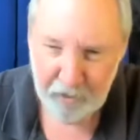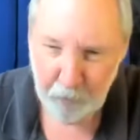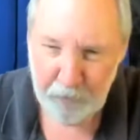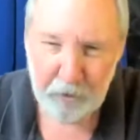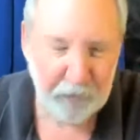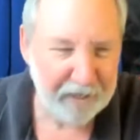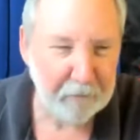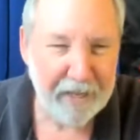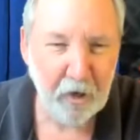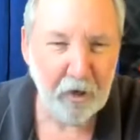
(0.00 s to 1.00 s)
We correct
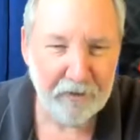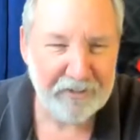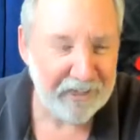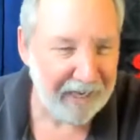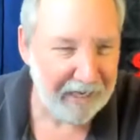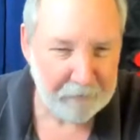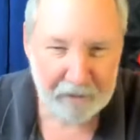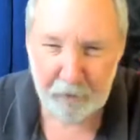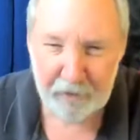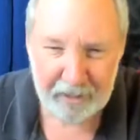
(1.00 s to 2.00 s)
Mike all the time. You
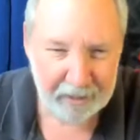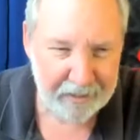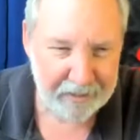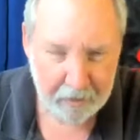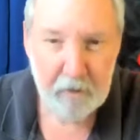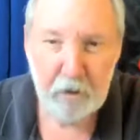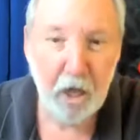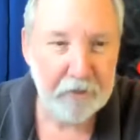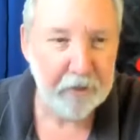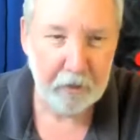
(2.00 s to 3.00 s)
know what he does?
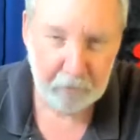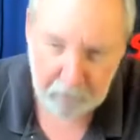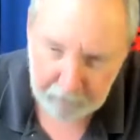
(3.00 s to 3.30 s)
Nothing.